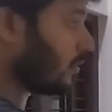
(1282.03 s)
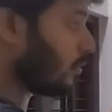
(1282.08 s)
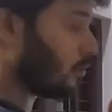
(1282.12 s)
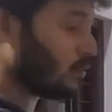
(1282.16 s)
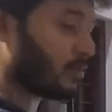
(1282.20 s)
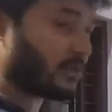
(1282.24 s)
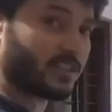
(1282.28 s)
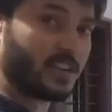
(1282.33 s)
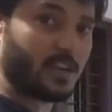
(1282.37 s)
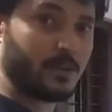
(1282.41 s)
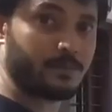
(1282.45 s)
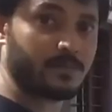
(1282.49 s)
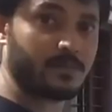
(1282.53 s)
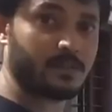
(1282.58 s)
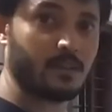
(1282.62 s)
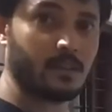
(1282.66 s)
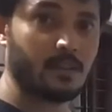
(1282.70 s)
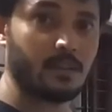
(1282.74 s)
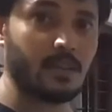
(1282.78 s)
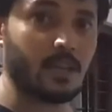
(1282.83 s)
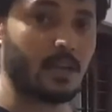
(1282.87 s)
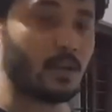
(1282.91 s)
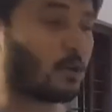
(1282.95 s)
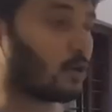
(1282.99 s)
node
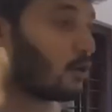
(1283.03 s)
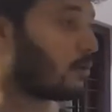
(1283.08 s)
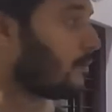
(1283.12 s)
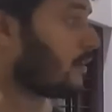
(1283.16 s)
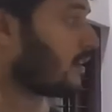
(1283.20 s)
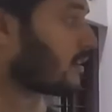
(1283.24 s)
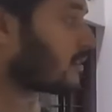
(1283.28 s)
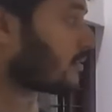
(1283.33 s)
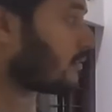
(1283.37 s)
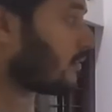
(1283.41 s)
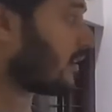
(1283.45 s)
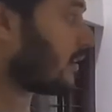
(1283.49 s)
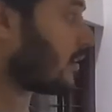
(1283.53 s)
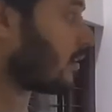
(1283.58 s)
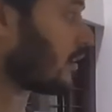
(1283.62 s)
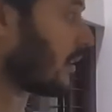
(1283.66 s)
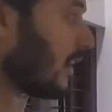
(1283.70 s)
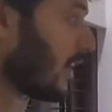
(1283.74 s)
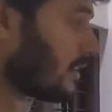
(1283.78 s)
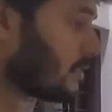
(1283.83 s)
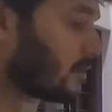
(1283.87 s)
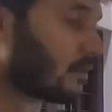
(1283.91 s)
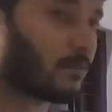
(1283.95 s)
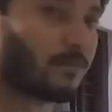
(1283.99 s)
shapes. Then you will be asked to find out
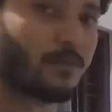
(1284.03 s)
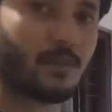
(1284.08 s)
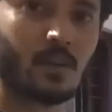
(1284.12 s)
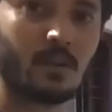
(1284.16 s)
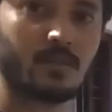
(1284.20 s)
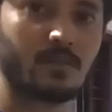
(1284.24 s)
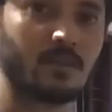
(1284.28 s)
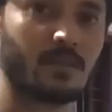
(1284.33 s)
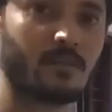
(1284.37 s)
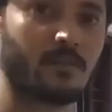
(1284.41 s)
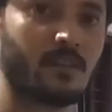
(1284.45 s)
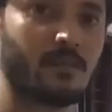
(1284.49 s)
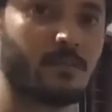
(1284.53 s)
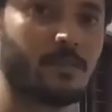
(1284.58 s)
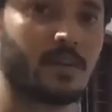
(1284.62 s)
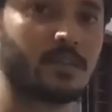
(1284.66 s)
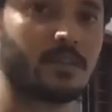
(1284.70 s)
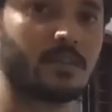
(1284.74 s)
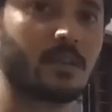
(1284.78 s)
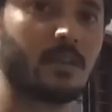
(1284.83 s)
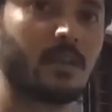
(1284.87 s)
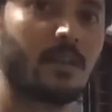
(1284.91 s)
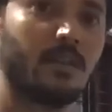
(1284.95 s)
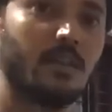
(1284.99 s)
natural frequency of
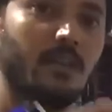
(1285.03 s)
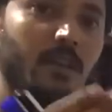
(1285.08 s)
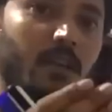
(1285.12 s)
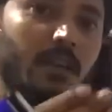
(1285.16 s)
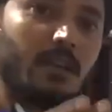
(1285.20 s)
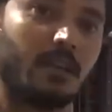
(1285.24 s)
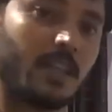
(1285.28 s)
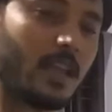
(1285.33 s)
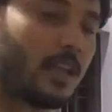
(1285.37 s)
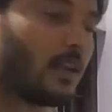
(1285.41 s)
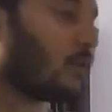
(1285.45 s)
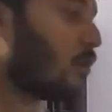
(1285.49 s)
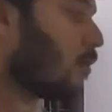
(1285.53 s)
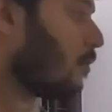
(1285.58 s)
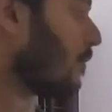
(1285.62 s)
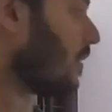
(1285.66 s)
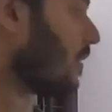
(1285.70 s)
vibration. Then you will